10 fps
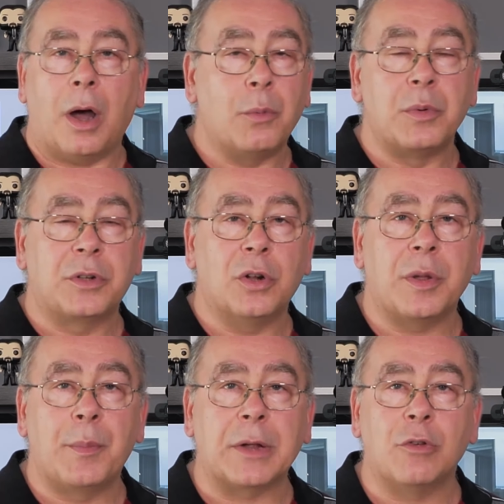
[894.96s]
I would
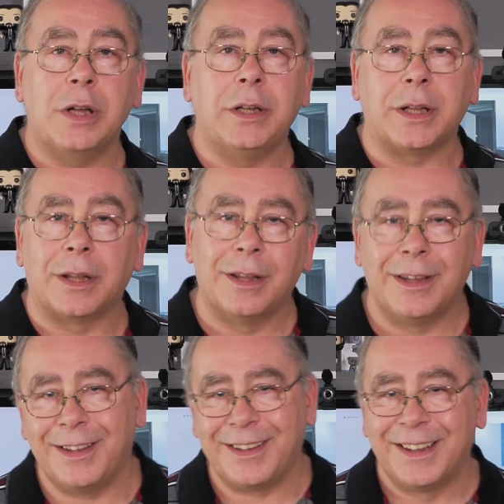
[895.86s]
look a bit grainy.
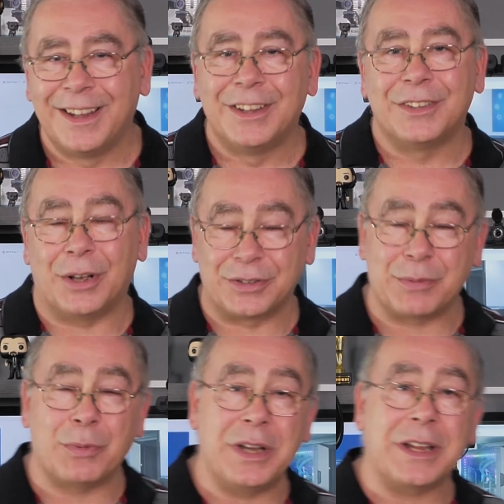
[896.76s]
So I
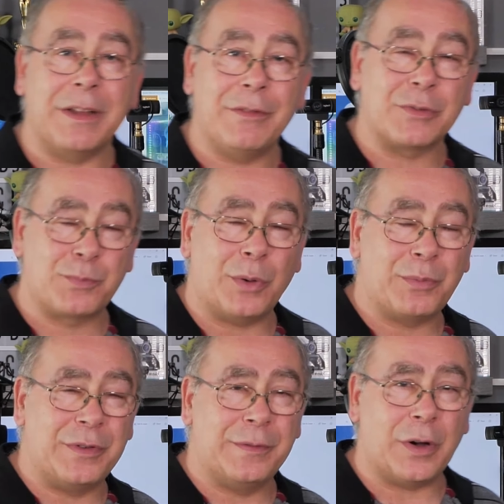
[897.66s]
just want to give you a
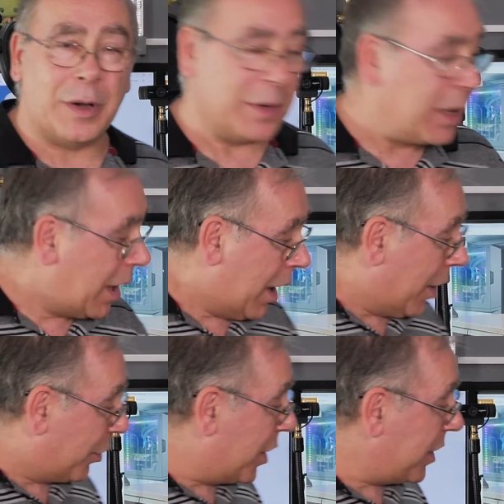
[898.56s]
proper environment.
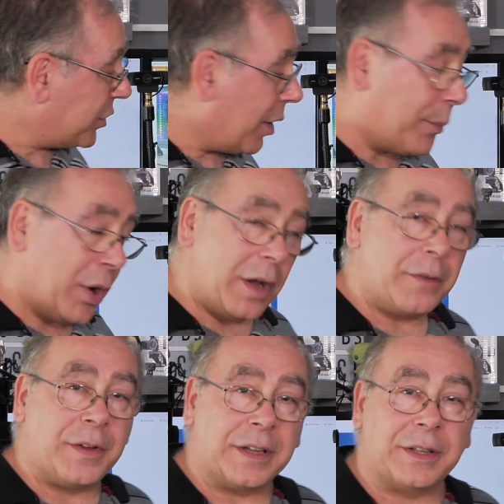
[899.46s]
These are
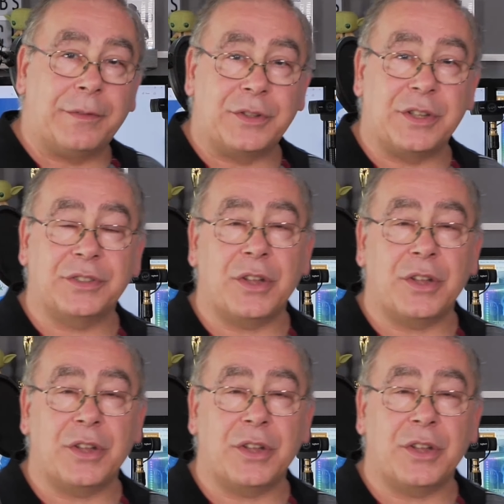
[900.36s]
perfect if you're just